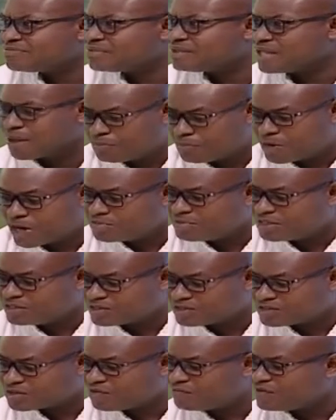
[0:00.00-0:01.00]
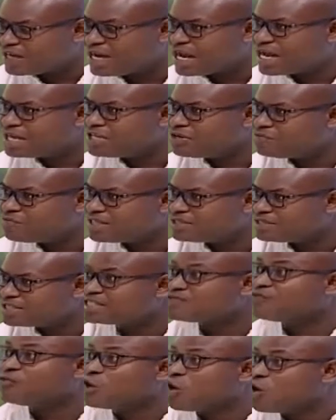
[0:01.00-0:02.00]
The premise of that argument
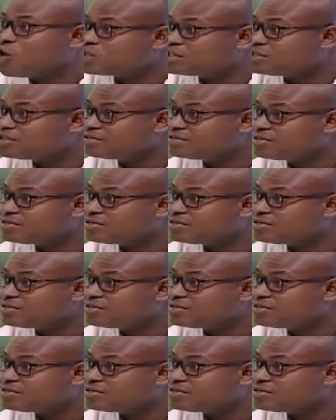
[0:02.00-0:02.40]
is flawed.